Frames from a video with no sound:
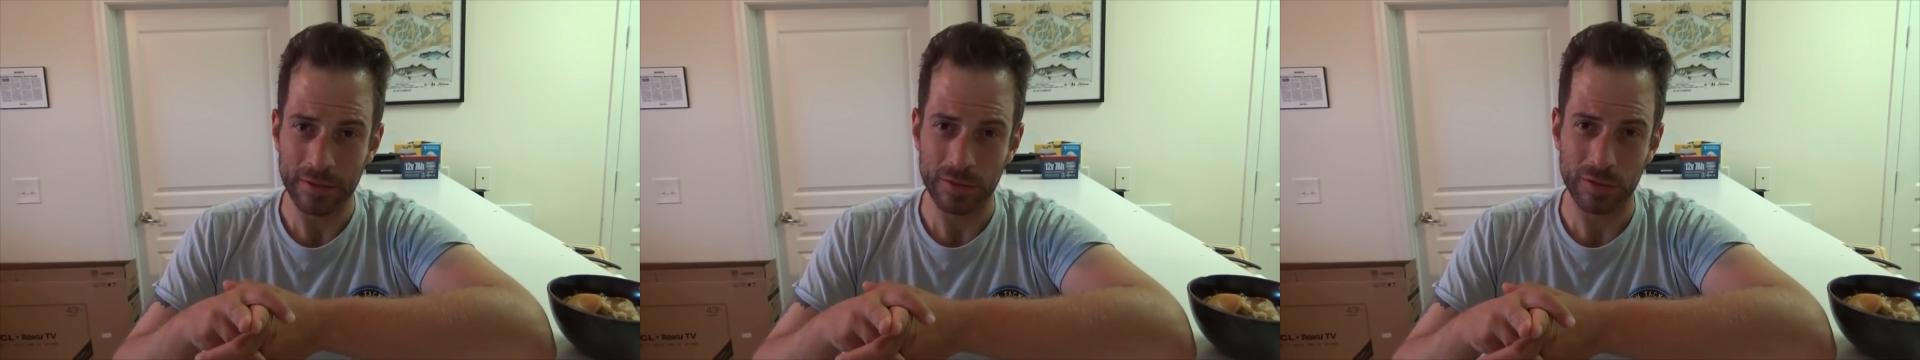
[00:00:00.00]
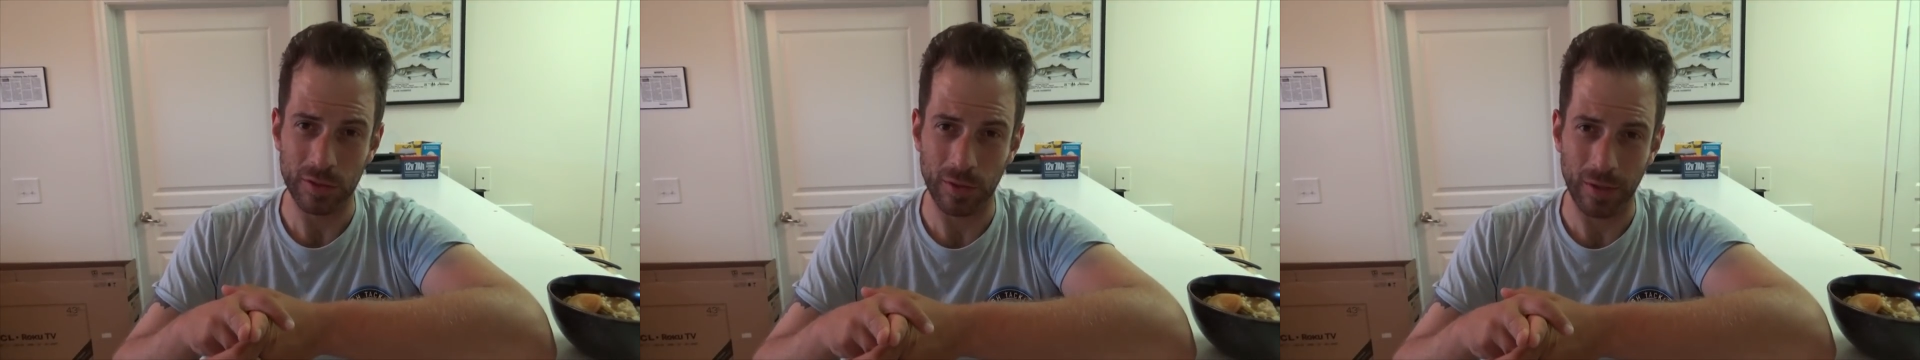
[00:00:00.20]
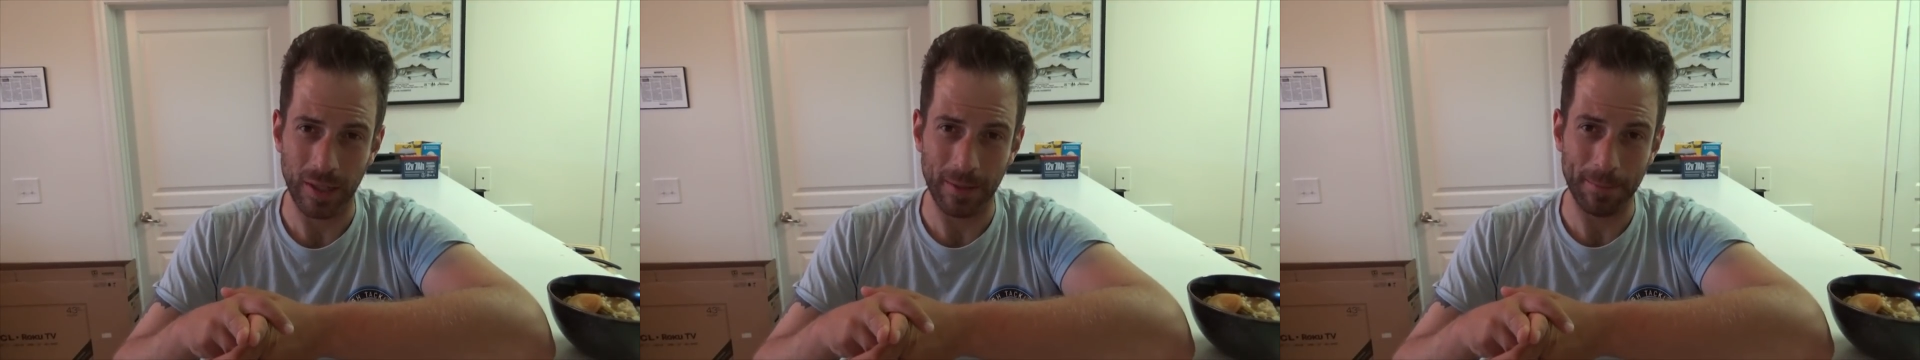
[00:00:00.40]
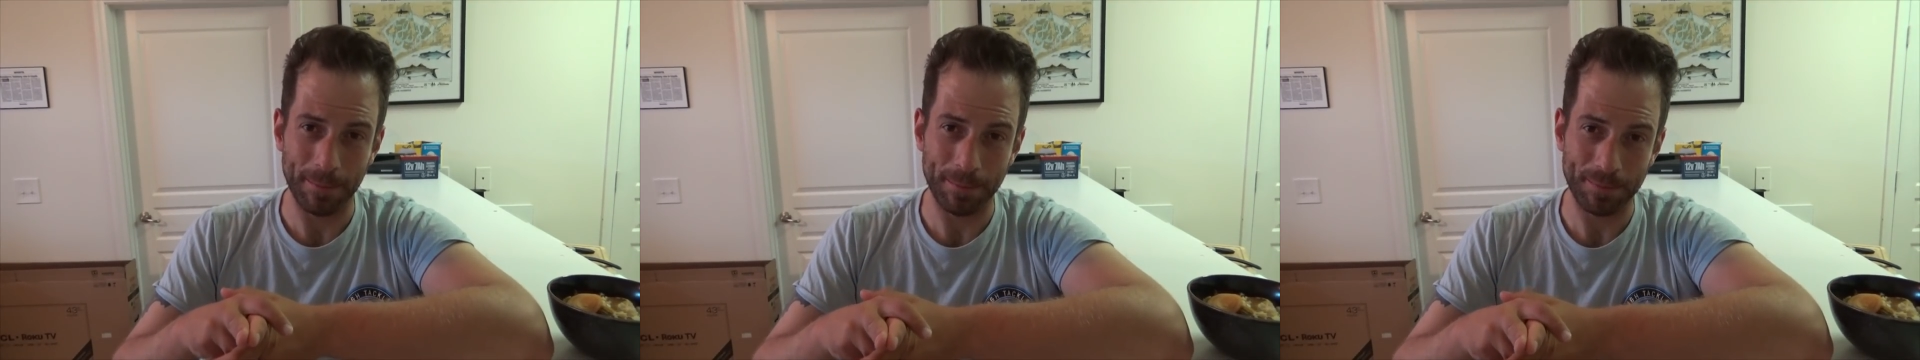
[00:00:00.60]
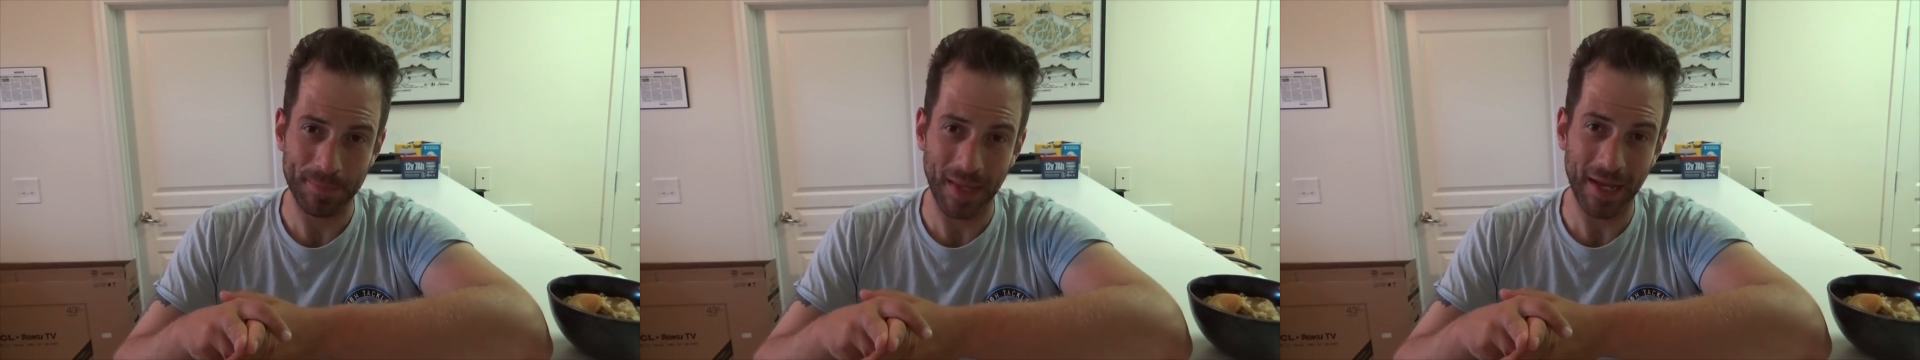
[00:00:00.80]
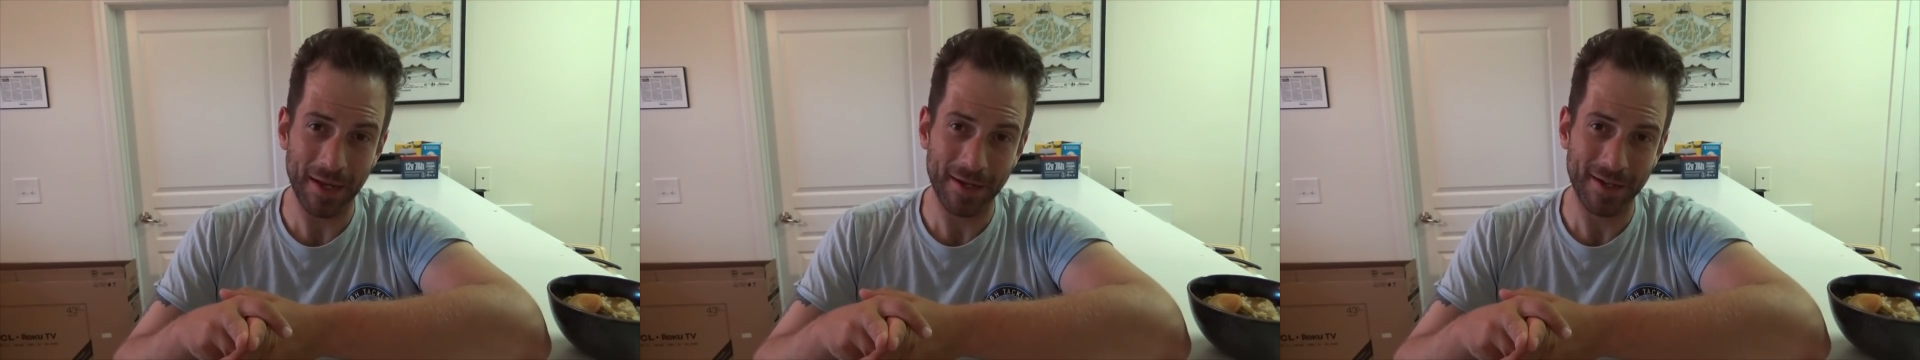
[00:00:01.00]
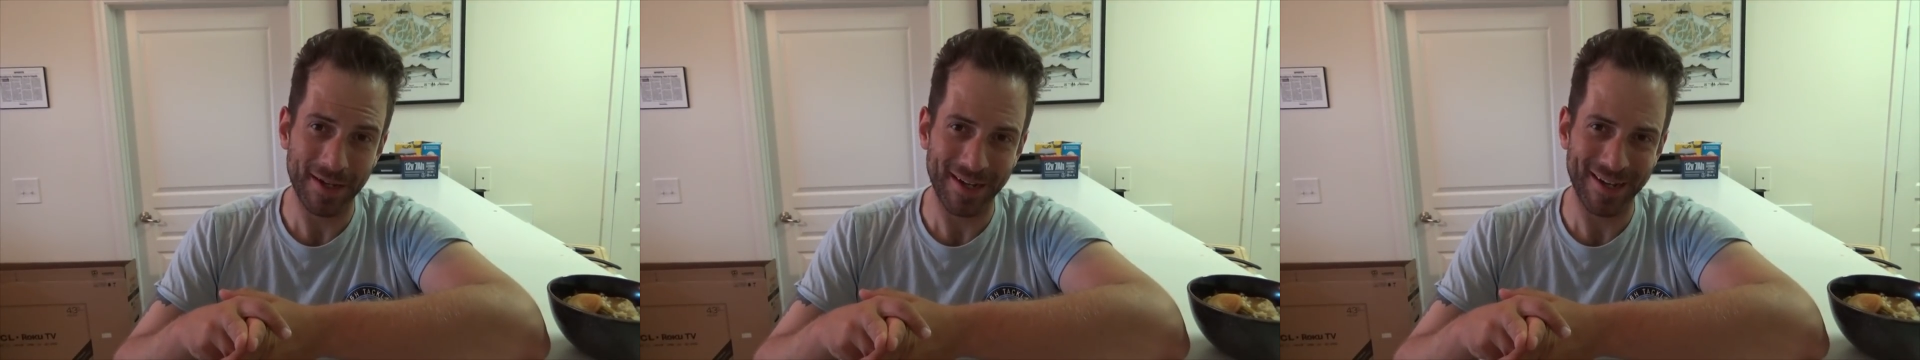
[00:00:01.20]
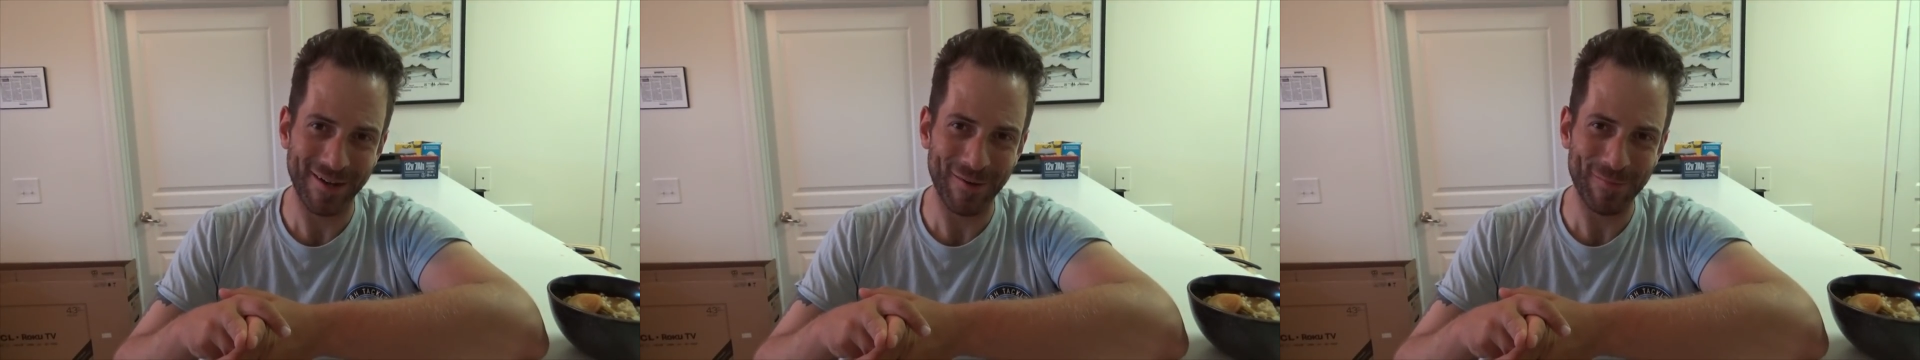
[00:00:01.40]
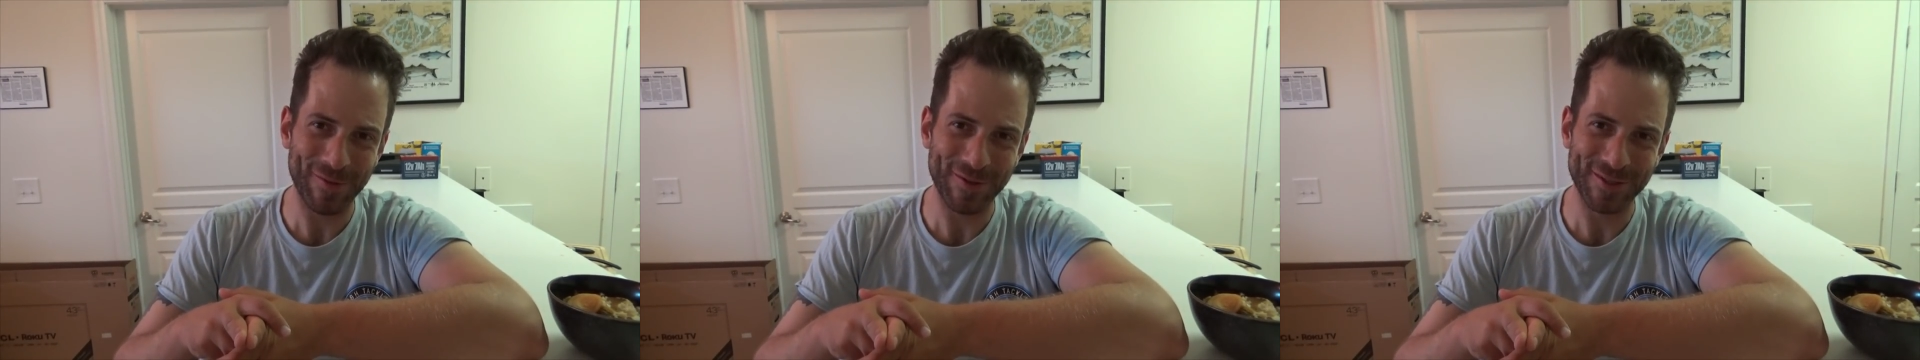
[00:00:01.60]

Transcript: So um, yeah, I hope